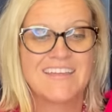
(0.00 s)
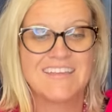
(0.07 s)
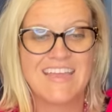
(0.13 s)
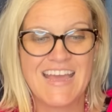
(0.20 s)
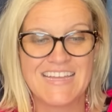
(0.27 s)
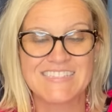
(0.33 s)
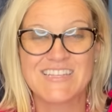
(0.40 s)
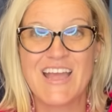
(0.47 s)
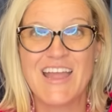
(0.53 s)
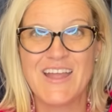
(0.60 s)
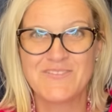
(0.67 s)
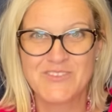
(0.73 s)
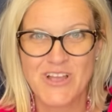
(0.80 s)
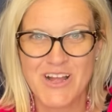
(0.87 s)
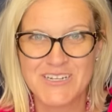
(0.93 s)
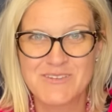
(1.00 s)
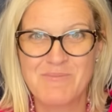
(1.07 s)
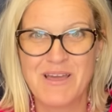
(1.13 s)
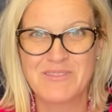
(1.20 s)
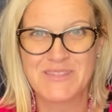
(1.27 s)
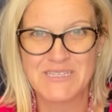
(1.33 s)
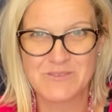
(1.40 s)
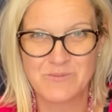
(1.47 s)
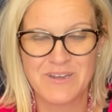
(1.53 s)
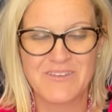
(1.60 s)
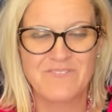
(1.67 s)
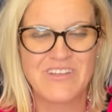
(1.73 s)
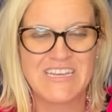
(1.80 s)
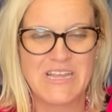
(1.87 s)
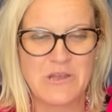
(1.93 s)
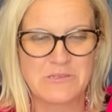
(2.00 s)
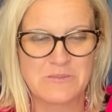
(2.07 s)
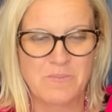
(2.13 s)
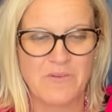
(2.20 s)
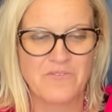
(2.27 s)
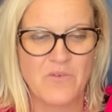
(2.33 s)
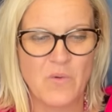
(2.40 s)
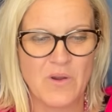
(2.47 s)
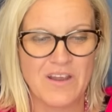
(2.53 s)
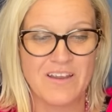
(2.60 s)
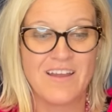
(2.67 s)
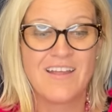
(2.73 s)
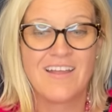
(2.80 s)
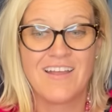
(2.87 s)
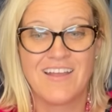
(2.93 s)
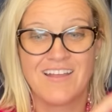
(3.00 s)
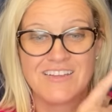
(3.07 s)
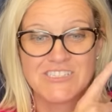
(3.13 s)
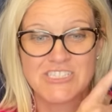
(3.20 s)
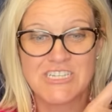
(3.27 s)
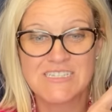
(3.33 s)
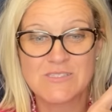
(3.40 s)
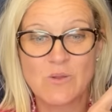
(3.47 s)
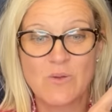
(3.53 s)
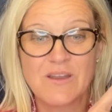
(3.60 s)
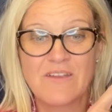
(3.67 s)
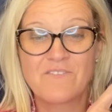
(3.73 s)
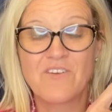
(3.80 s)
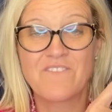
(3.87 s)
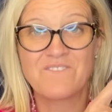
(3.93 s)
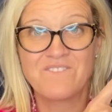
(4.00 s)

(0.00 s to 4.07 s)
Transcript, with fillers: Yes, I have talked about this one in videos before. She sold it for